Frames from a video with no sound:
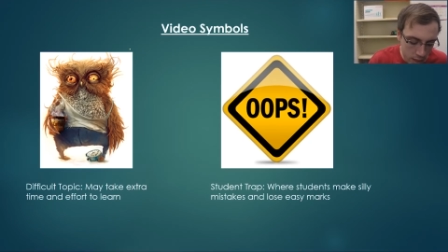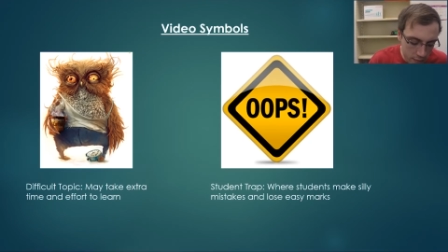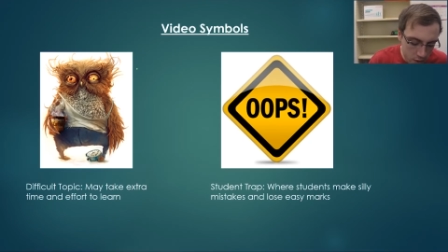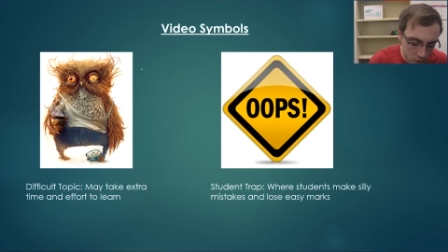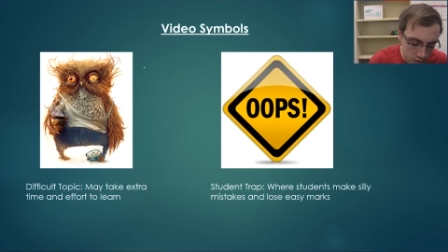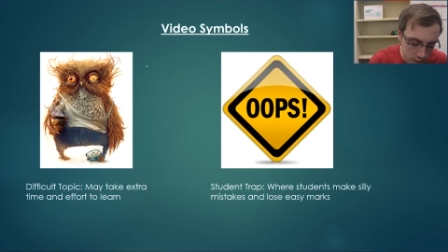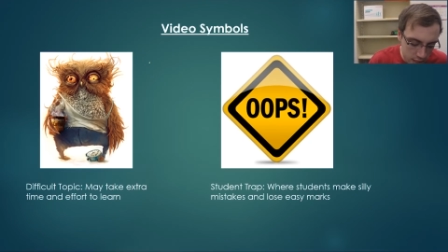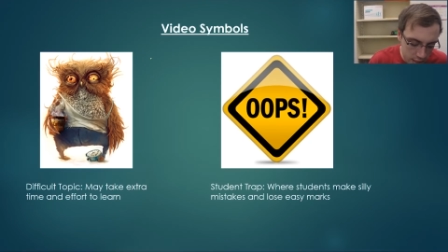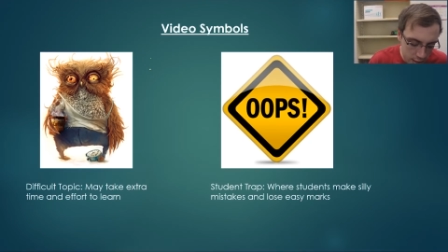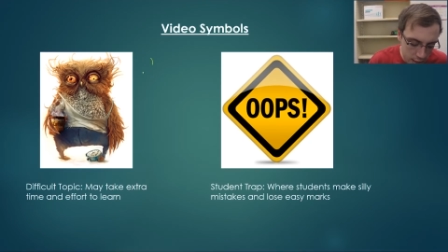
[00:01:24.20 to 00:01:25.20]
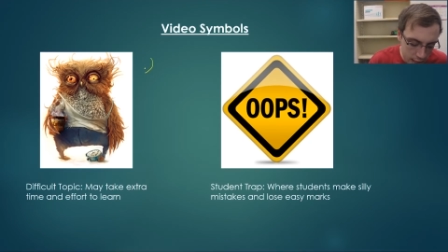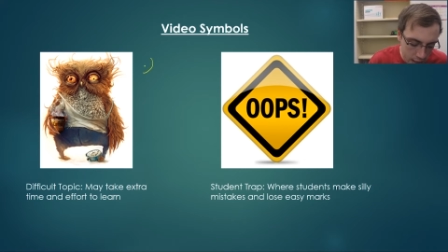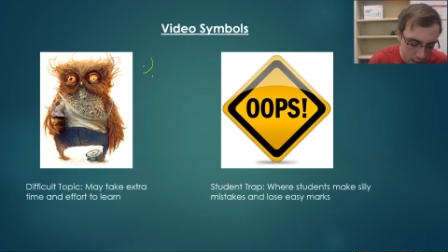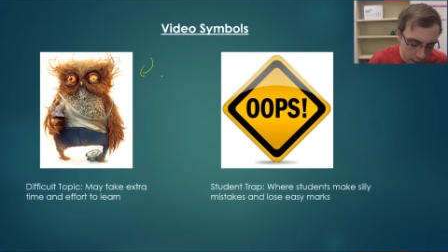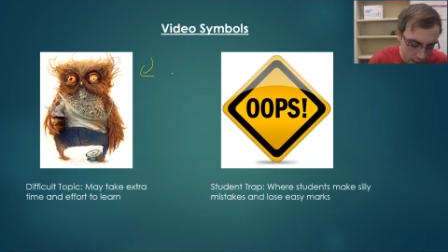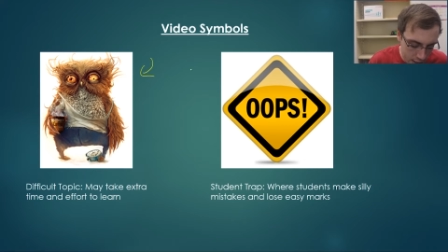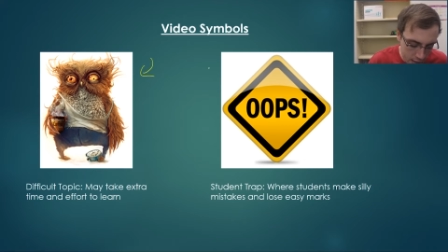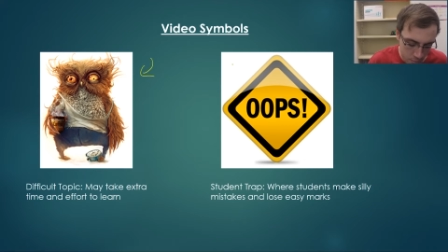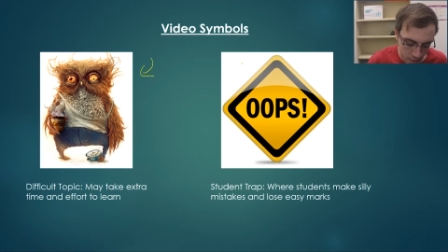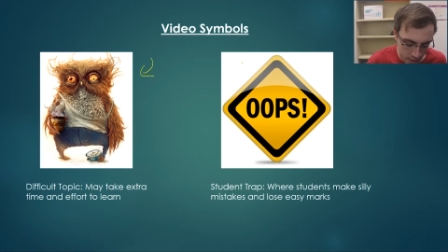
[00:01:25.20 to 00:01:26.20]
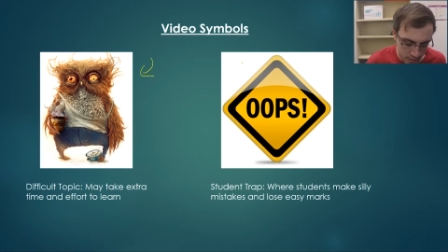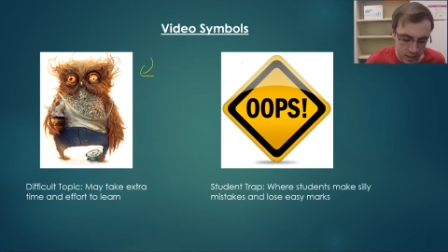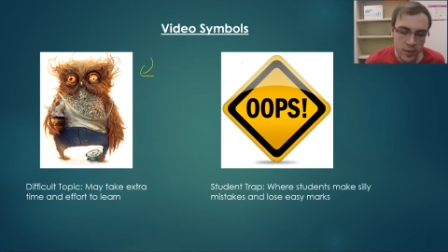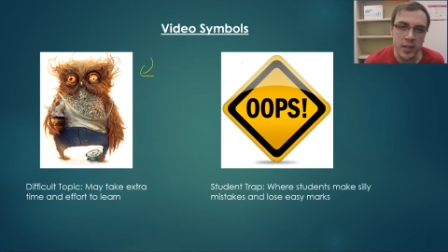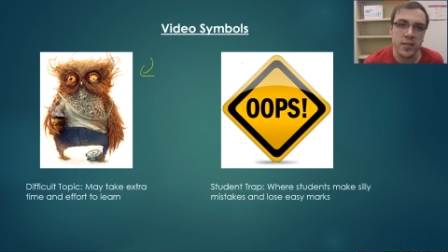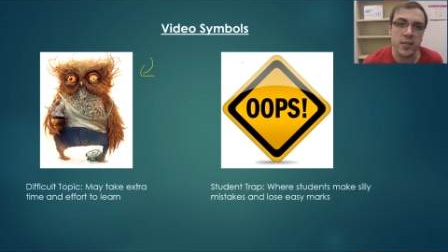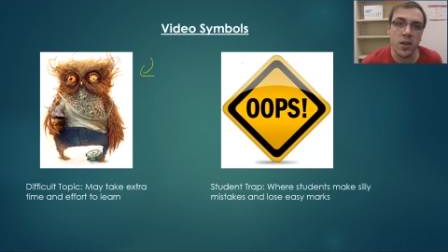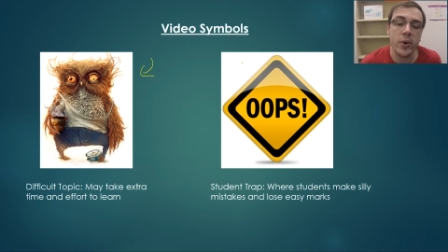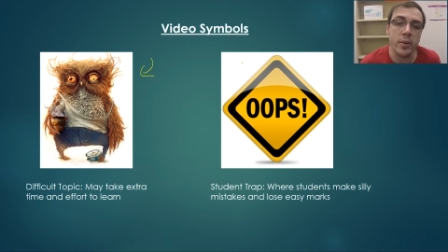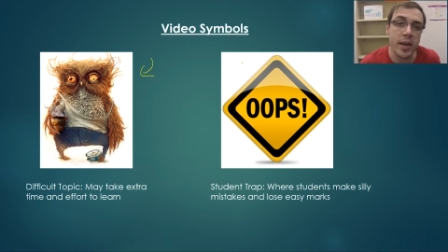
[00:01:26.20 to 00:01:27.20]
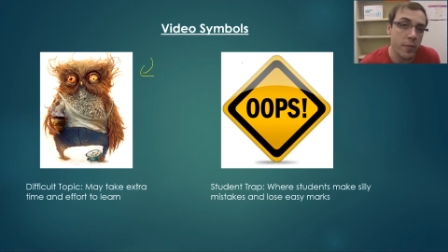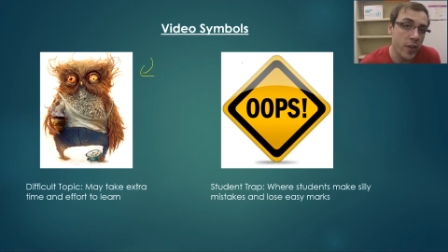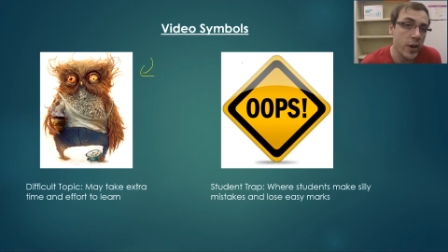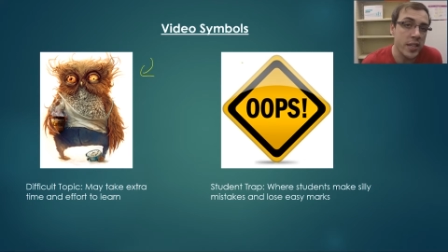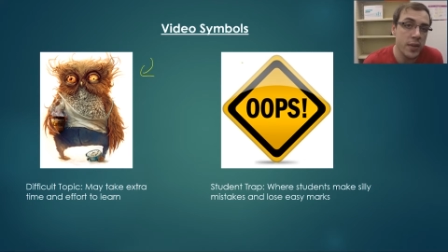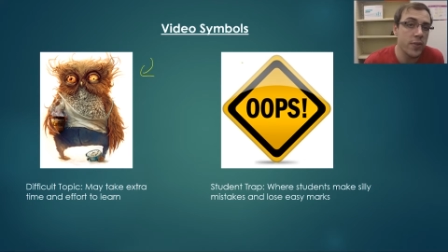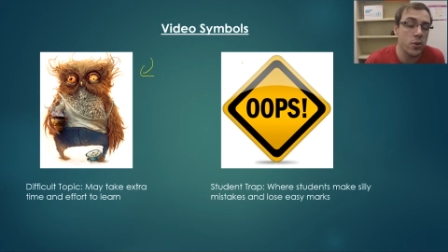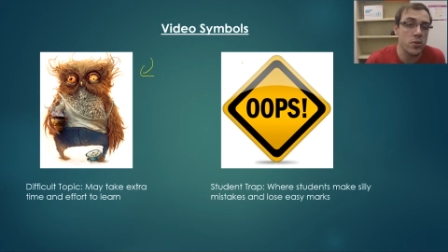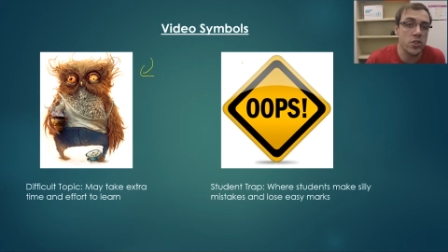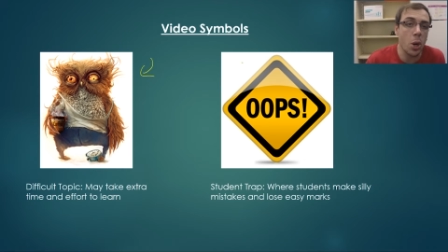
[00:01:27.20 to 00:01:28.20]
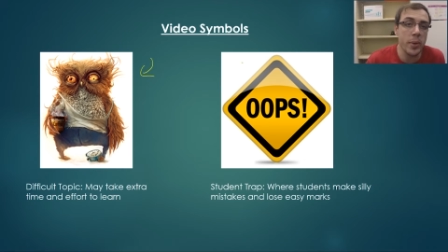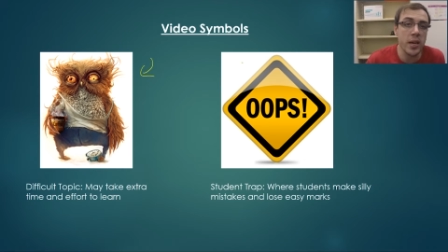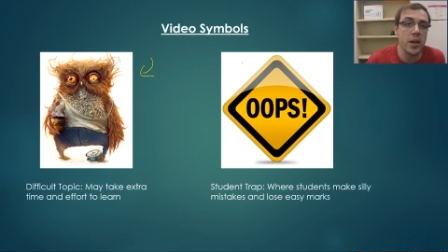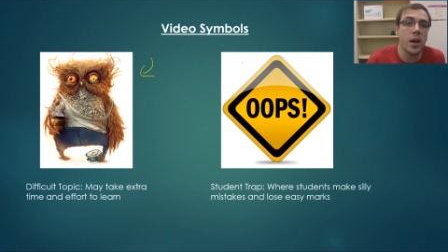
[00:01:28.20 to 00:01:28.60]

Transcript: whenever you see our little owl here, it means that this is going to be a very difficult topic,